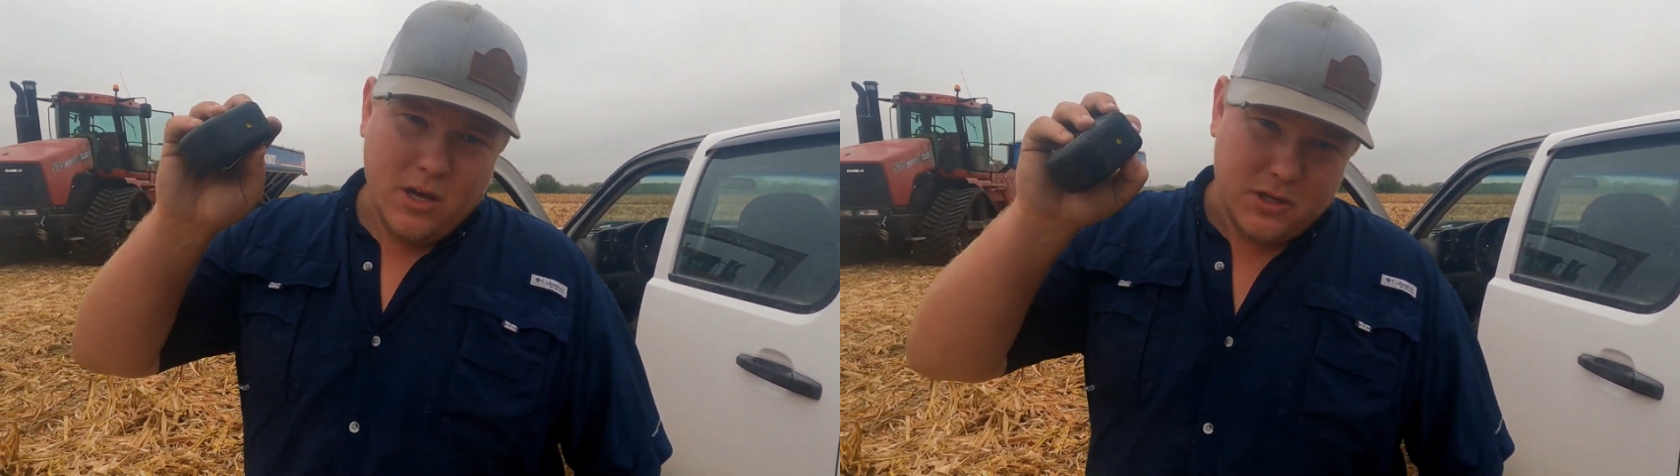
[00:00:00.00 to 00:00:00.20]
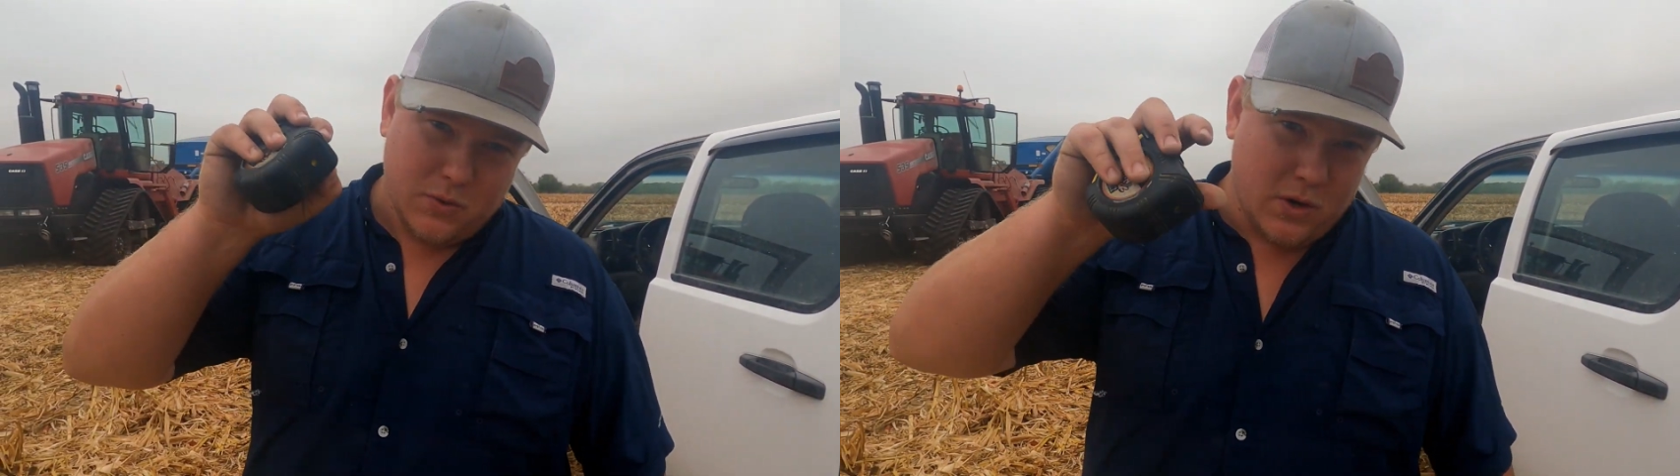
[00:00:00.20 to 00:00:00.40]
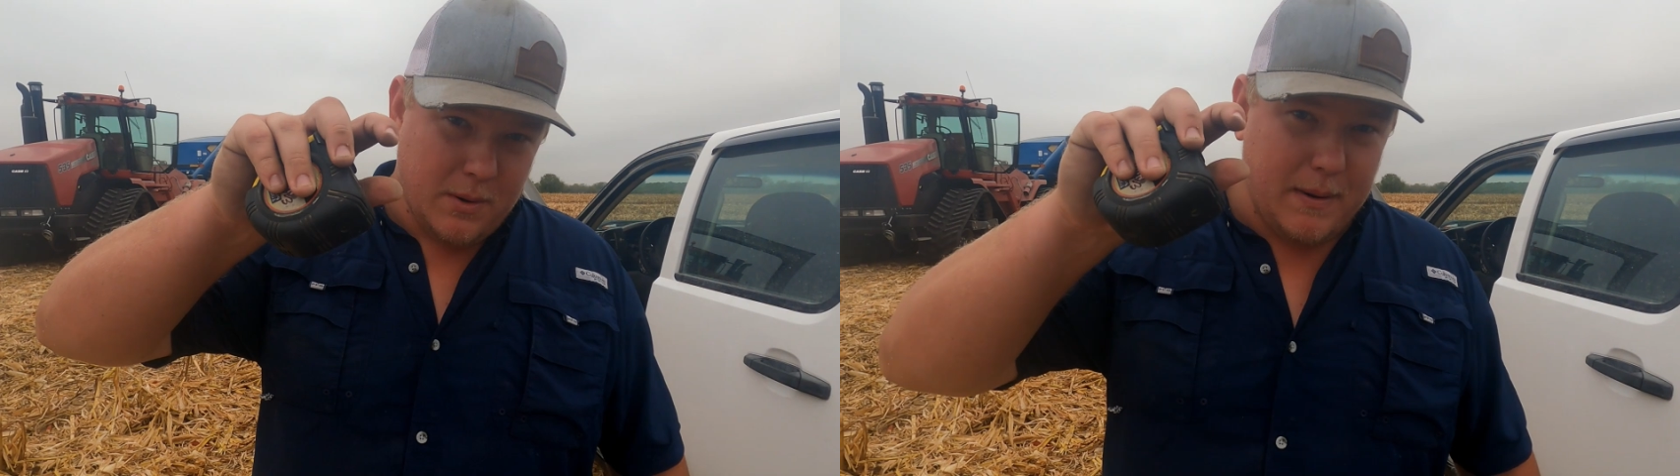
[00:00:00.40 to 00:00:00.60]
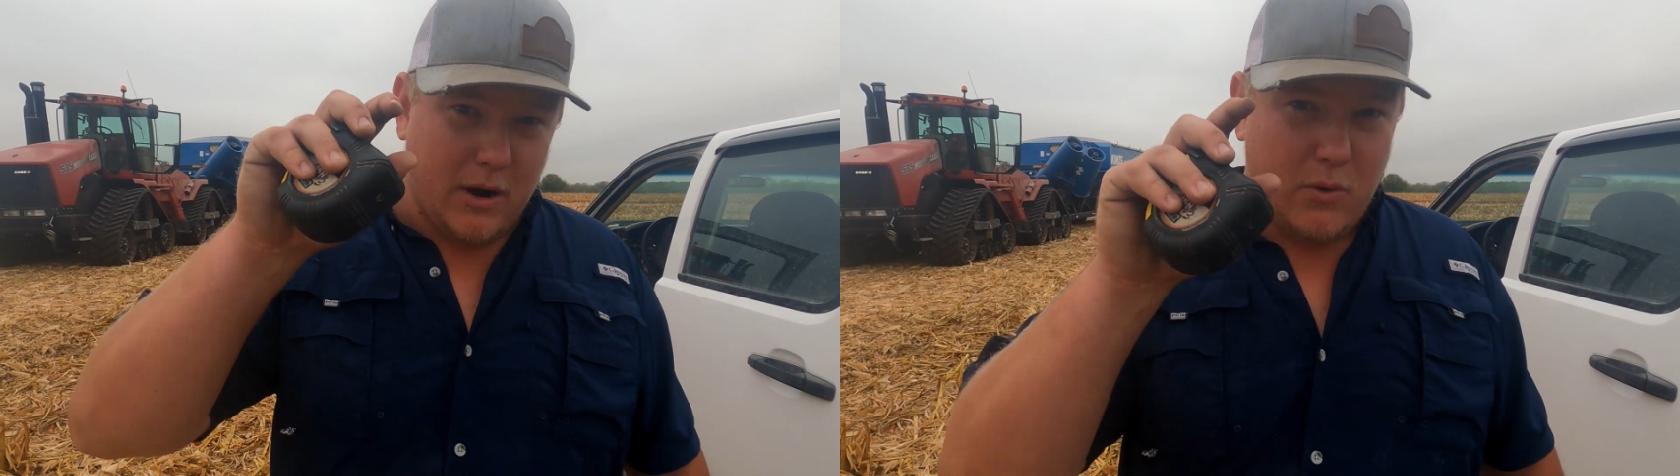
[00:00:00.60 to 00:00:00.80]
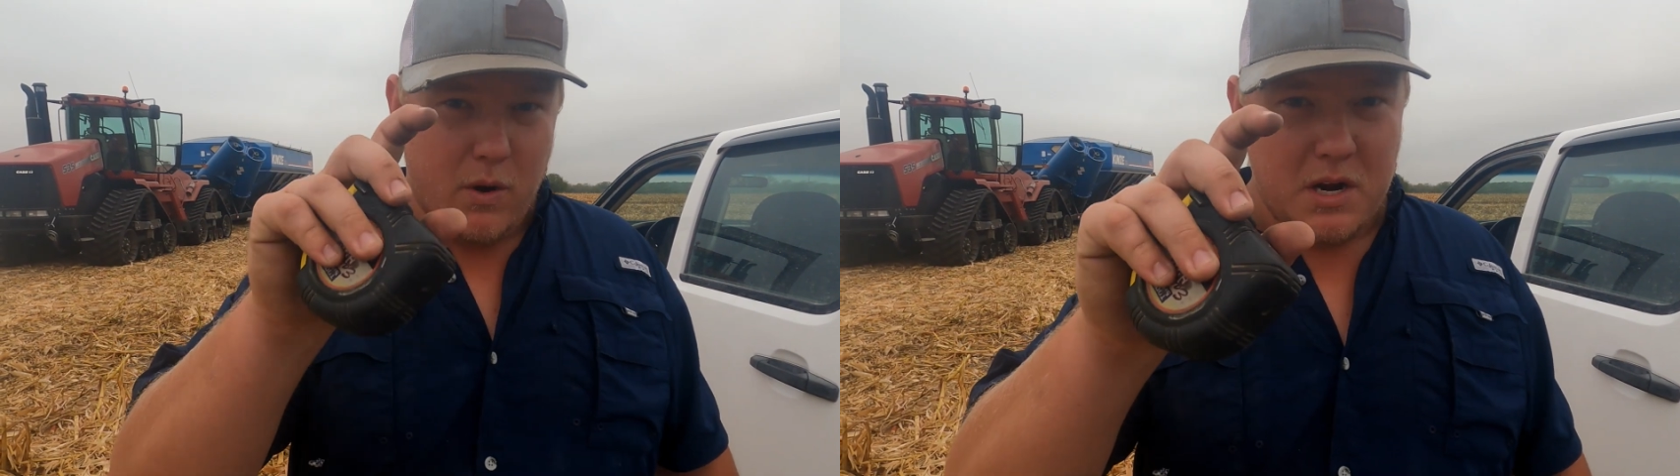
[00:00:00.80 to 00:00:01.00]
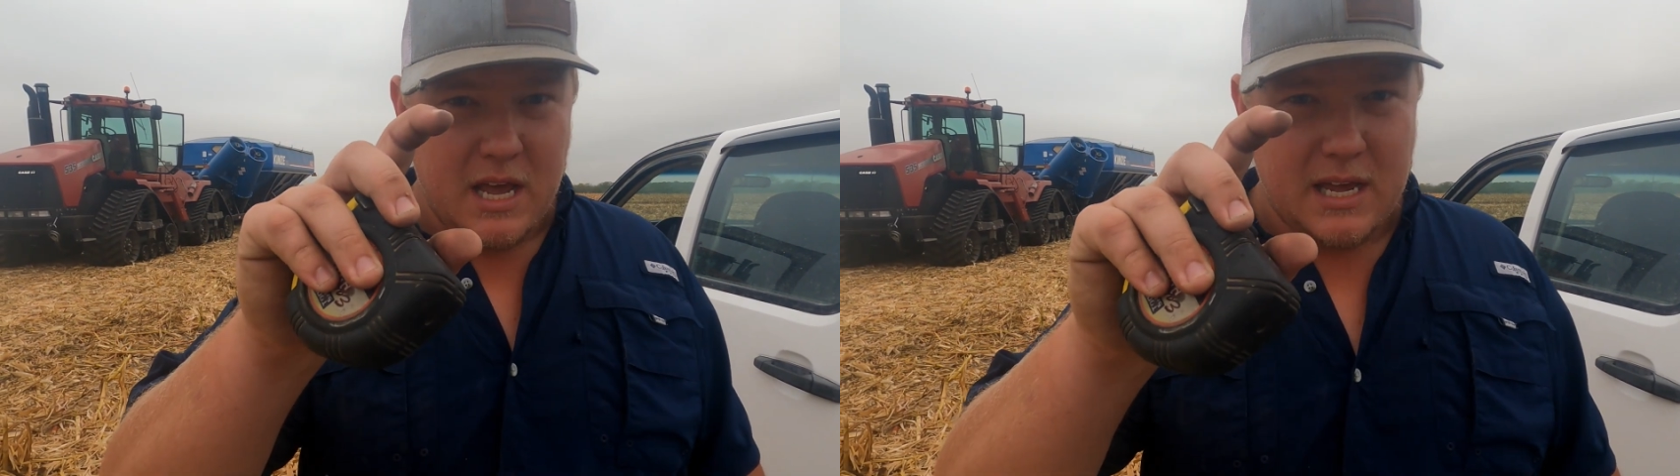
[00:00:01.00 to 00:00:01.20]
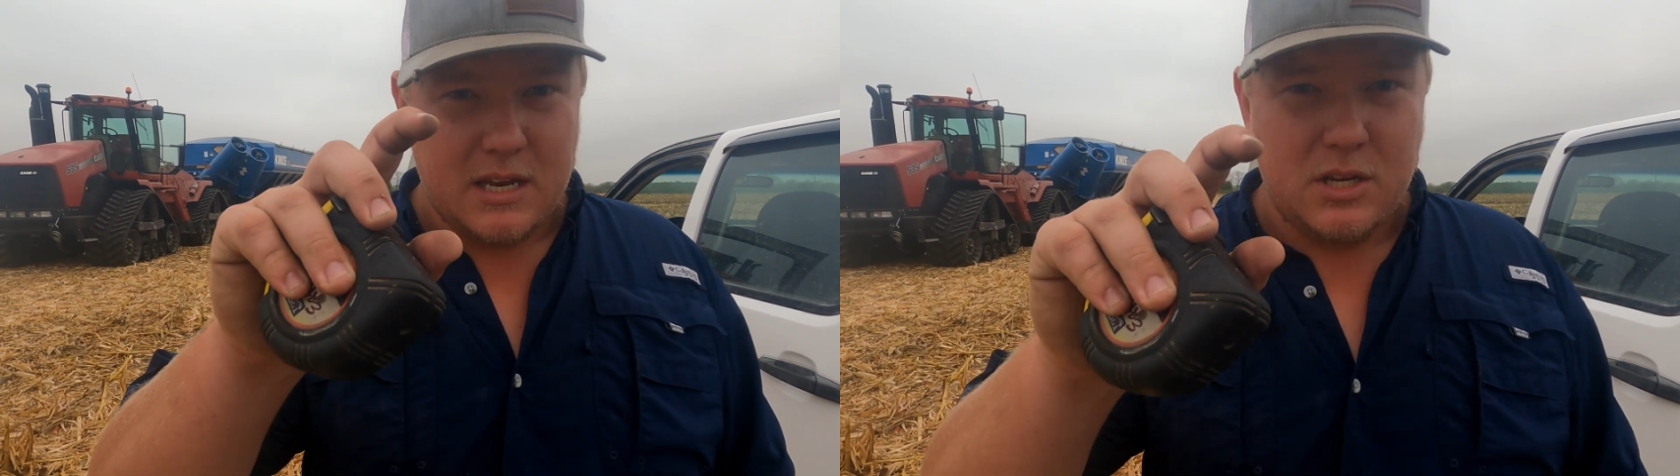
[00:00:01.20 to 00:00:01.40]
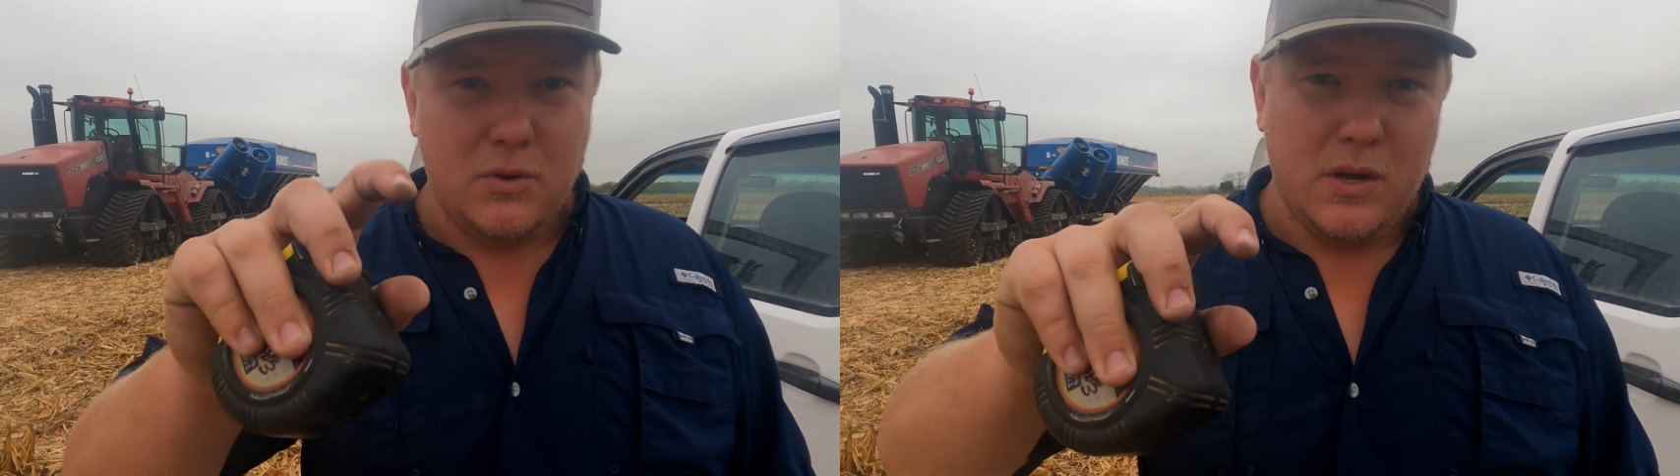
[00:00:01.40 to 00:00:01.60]
So we're gonna bury one egg
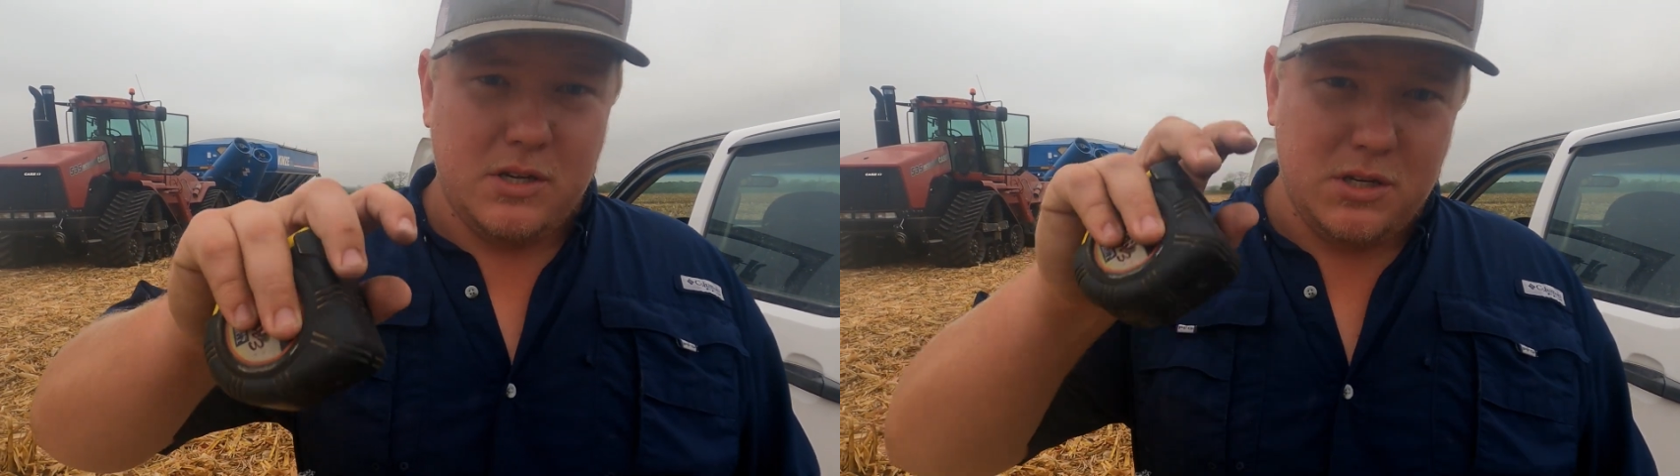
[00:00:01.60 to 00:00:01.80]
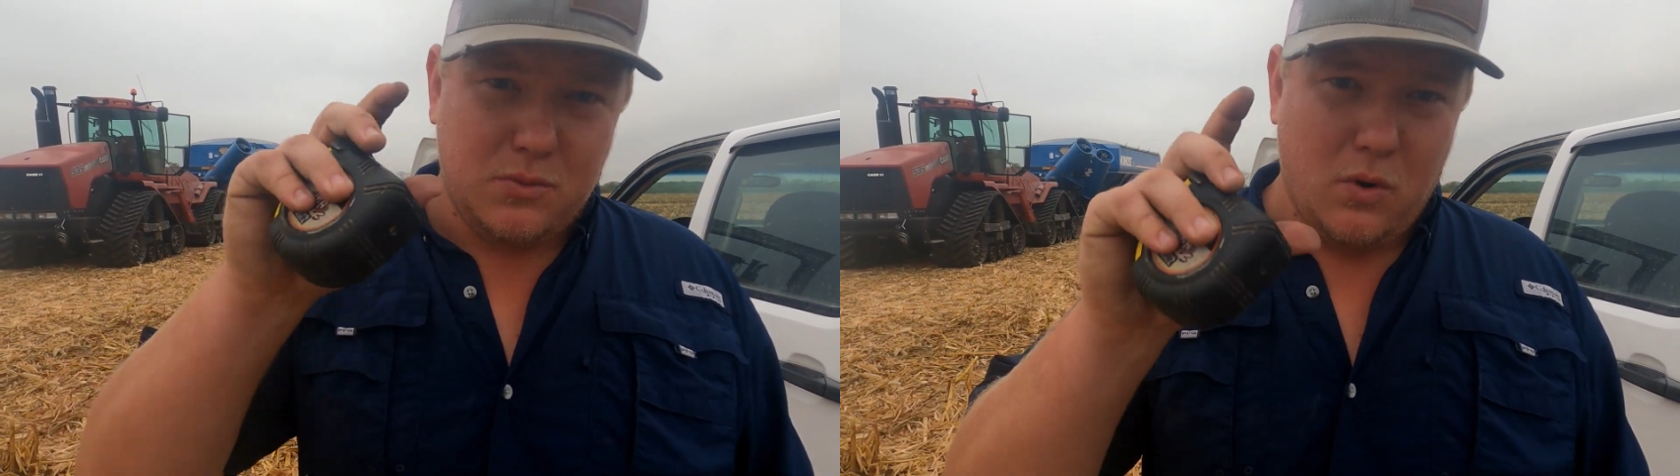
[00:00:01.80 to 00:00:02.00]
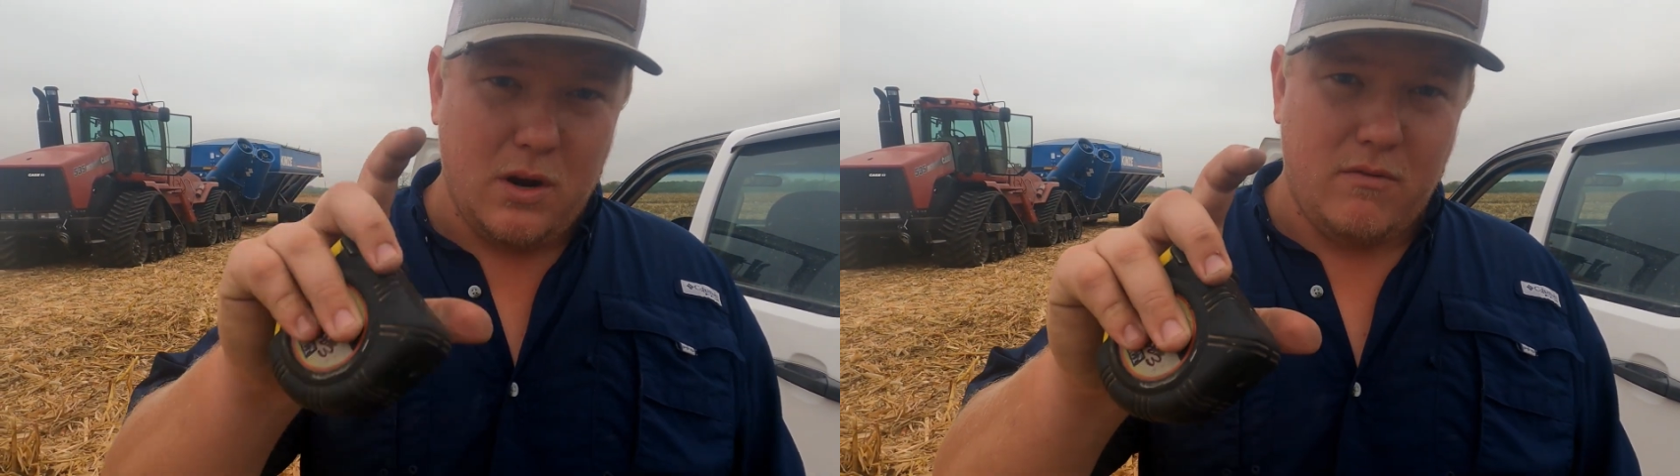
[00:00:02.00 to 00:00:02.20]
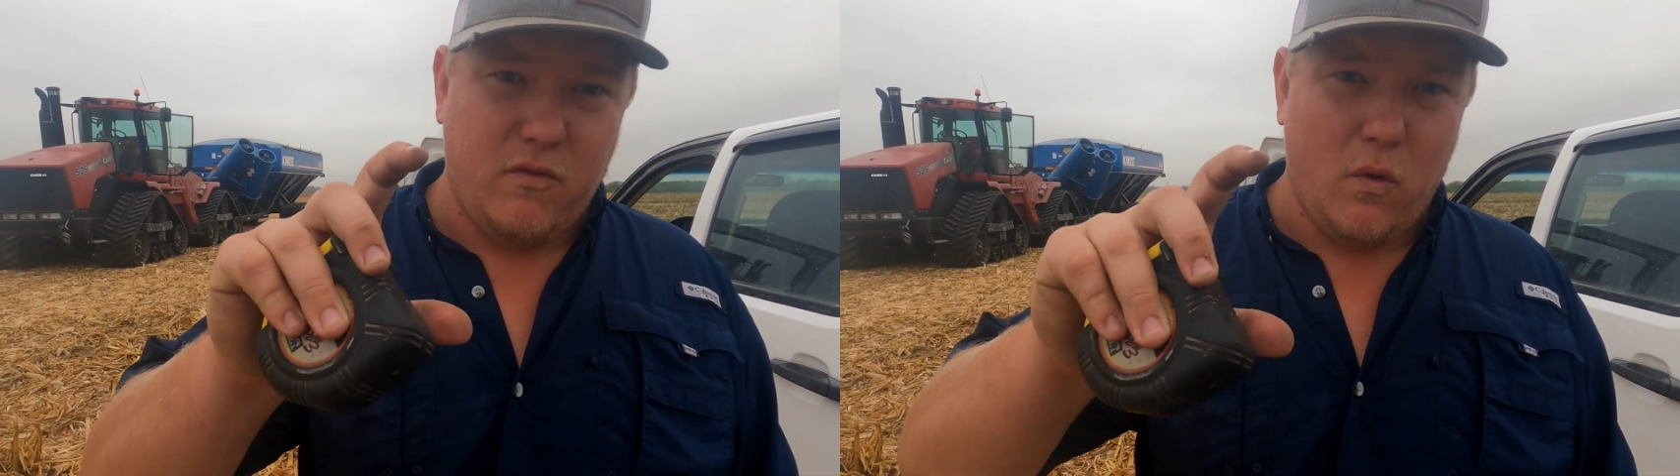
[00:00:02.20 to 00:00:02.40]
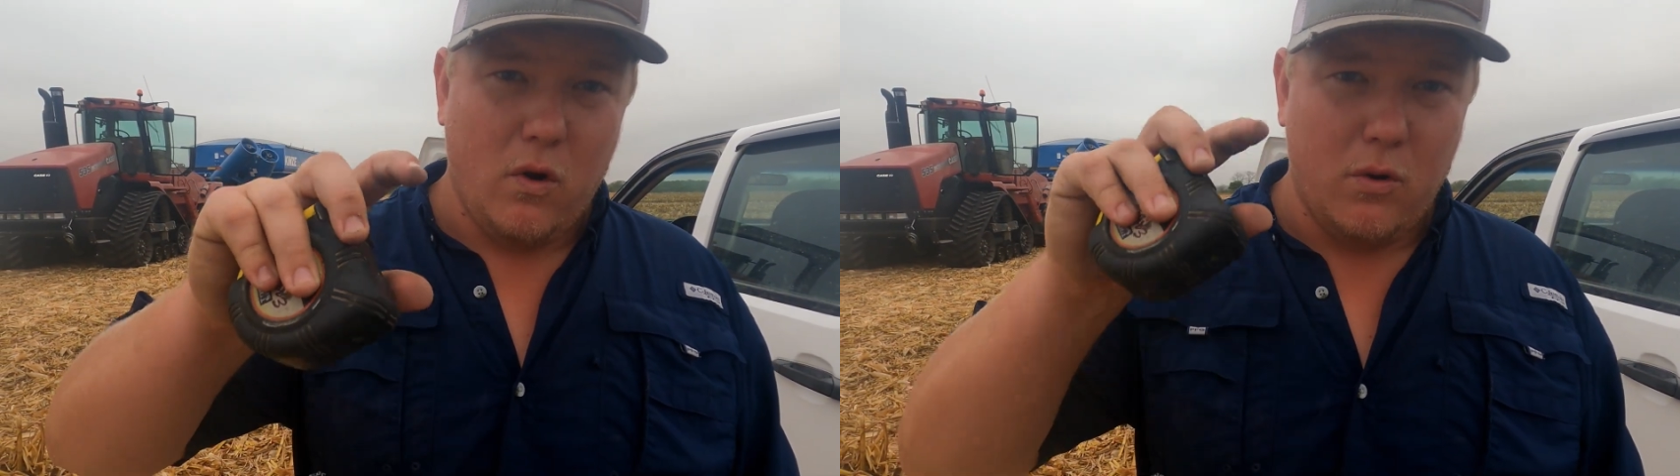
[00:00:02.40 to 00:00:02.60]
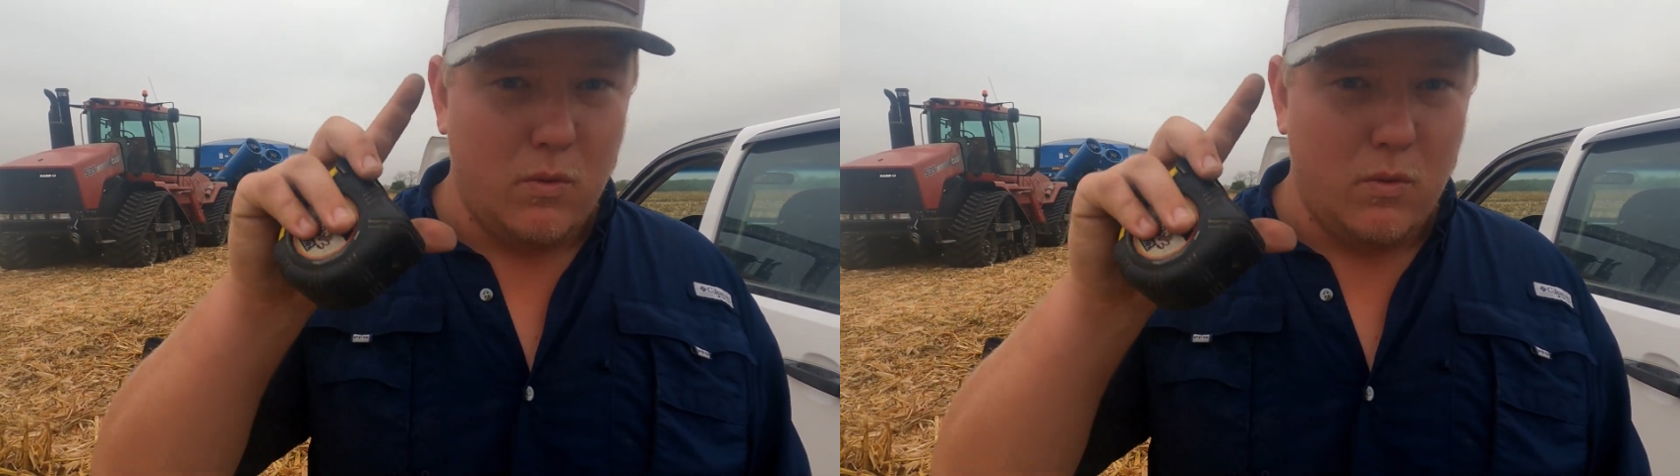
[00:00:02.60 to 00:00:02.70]
at 2 inches, one at 4,